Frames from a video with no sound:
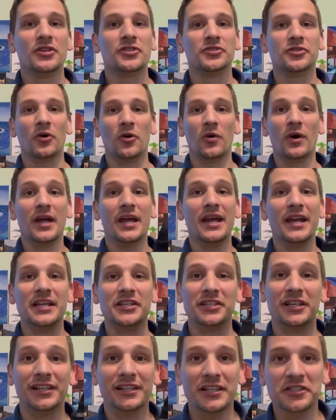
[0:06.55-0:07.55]
So it
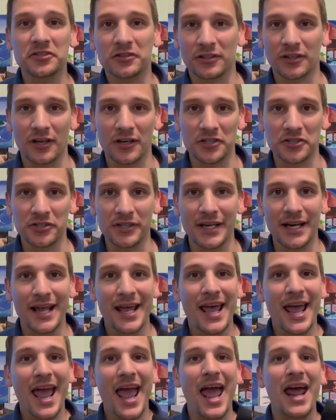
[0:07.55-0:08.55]
is Klizzer
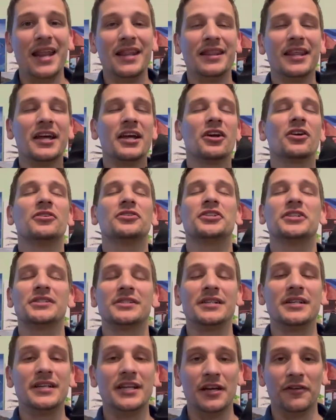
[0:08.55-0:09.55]
Luxury, and they are
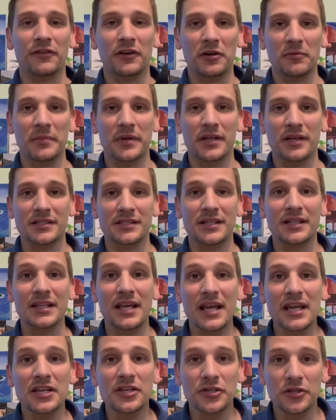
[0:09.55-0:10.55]
just different because
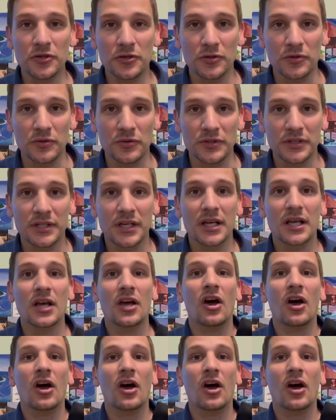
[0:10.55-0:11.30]
they use